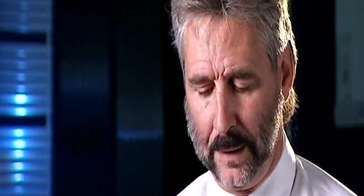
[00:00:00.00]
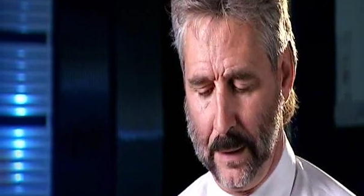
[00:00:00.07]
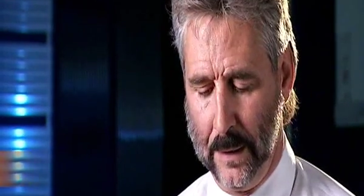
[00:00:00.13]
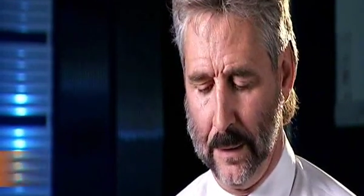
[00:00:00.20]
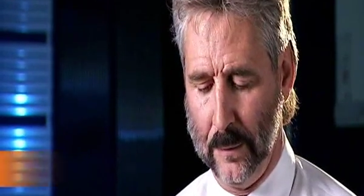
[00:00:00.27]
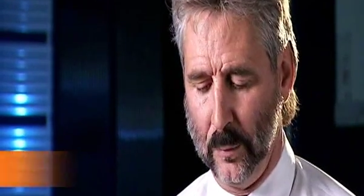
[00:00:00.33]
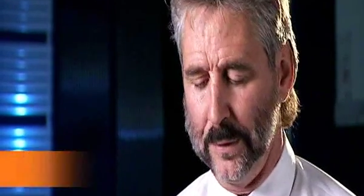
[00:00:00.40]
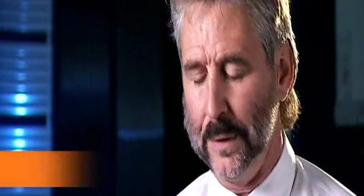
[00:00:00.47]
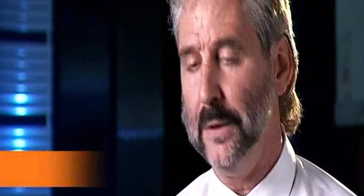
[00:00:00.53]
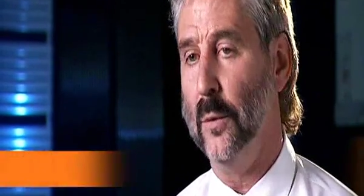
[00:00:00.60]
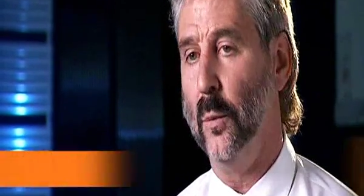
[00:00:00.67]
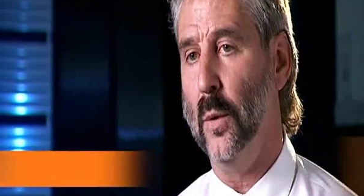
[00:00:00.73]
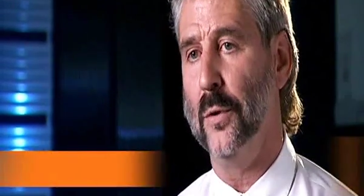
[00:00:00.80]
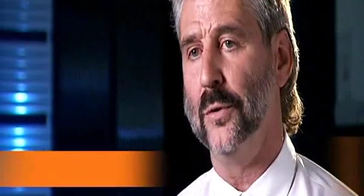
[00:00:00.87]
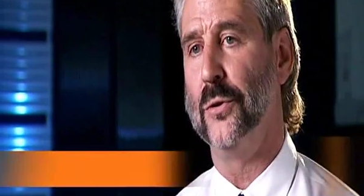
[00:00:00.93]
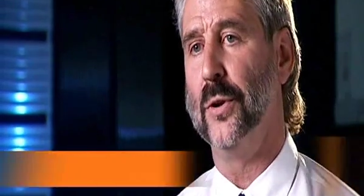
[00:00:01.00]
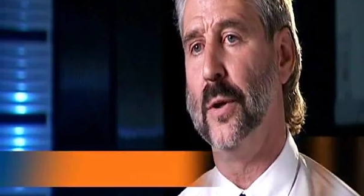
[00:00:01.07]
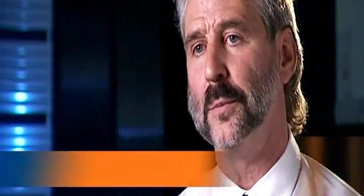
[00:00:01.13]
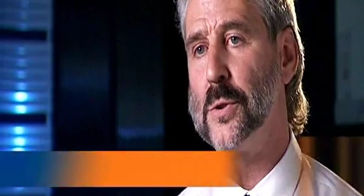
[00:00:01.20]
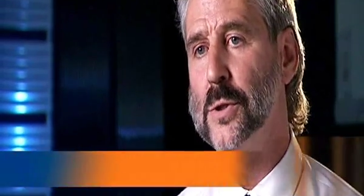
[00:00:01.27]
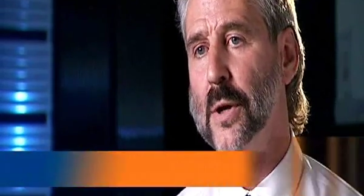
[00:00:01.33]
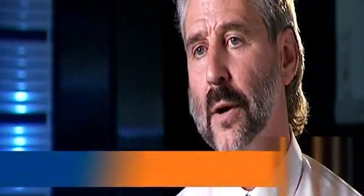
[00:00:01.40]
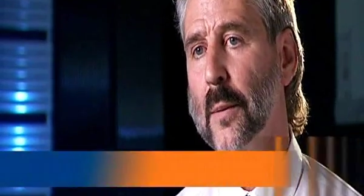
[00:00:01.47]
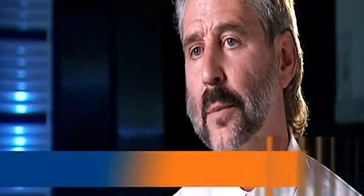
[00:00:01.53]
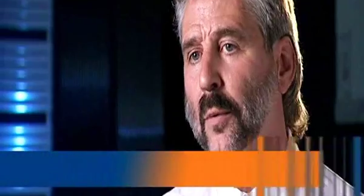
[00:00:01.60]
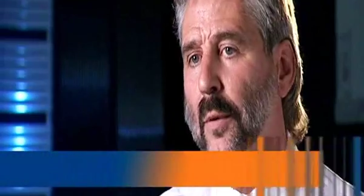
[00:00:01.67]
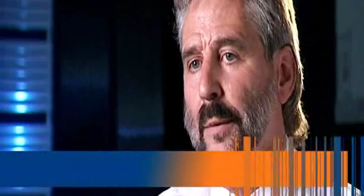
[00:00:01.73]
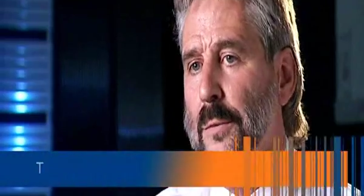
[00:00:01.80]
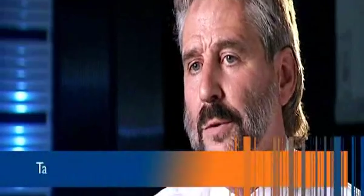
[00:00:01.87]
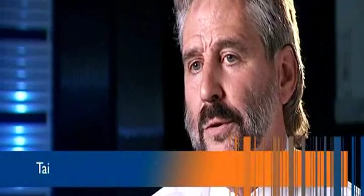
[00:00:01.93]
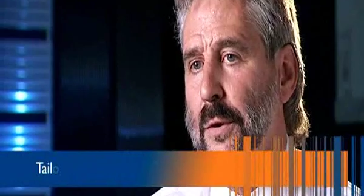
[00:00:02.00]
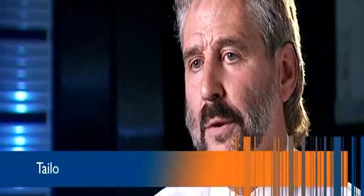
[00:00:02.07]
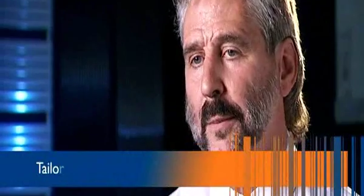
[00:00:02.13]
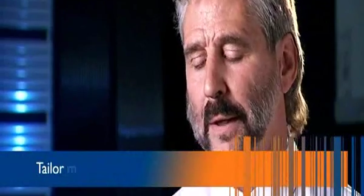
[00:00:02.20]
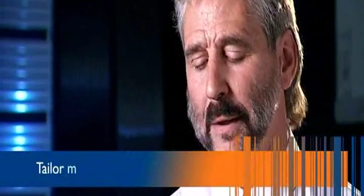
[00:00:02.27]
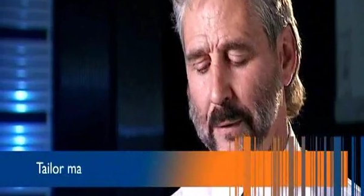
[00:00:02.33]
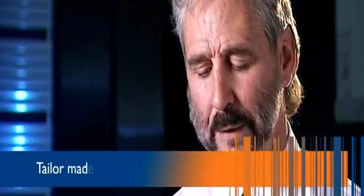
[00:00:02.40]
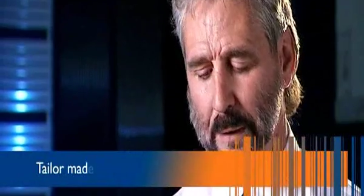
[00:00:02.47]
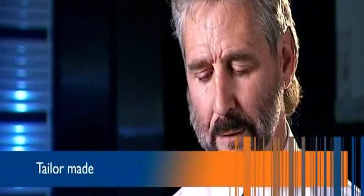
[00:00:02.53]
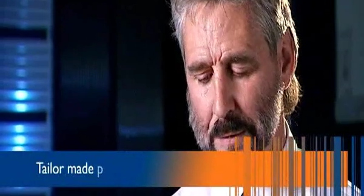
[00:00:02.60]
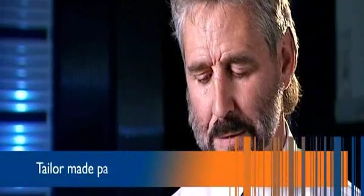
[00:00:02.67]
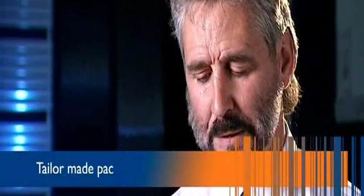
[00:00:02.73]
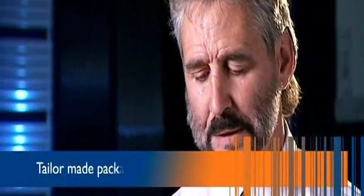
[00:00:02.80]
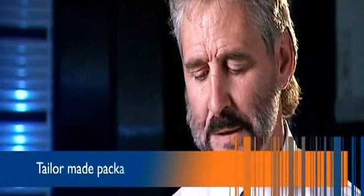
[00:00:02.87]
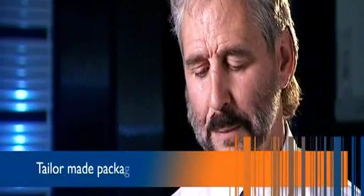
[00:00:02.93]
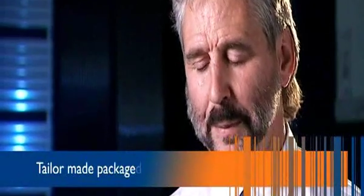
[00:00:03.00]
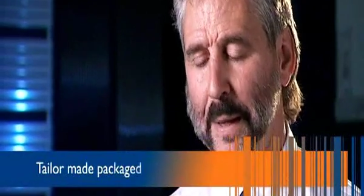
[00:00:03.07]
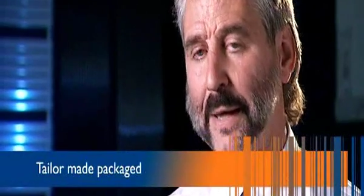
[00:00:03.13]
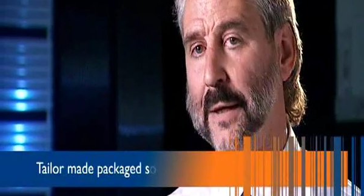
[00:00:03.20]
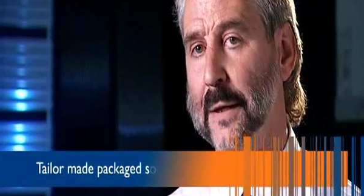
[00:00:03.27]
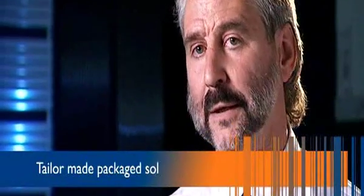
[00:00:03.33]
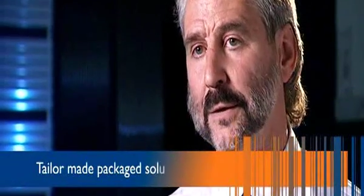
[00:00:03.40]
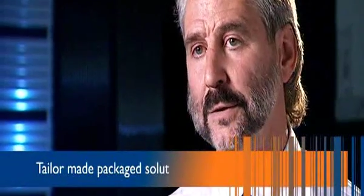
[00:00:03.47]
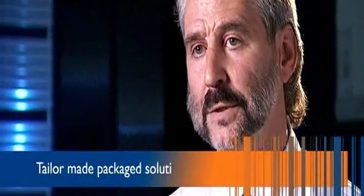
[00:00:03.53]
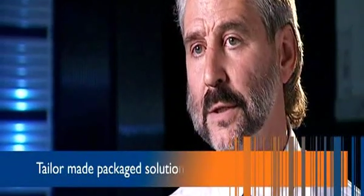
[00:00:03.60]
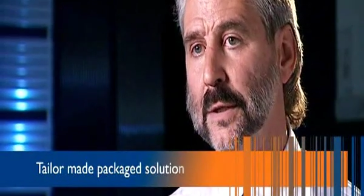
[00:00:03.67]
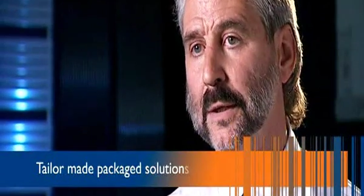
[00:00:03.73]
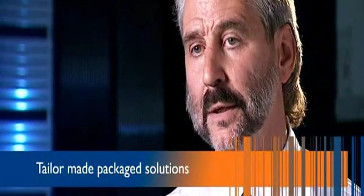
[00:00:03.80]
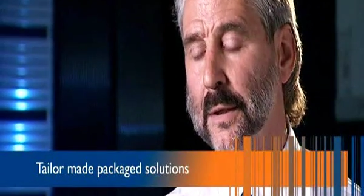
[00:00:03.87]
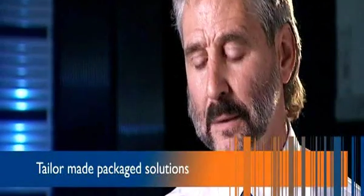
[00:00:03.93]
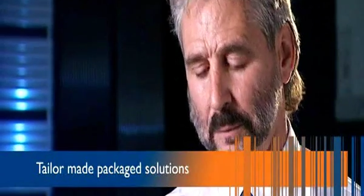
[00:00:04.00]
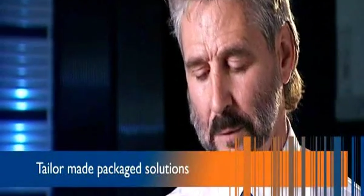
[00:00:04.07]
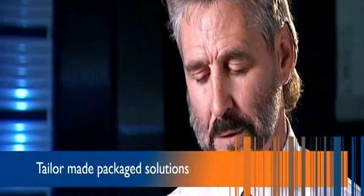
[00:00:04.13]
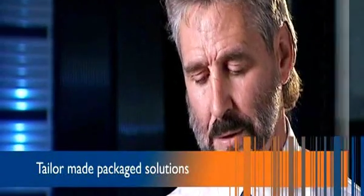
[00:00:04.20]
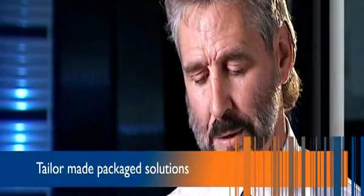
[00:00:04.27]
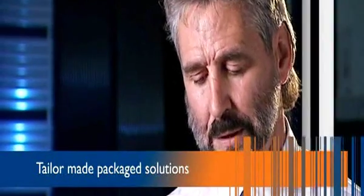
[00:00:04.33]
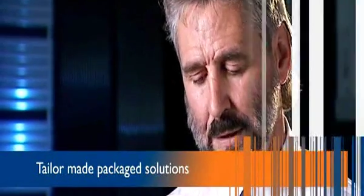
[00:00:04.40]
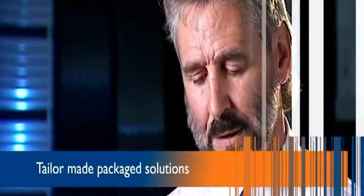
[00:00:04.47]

And within the one-stop shop, what I'm talking about there is a package, which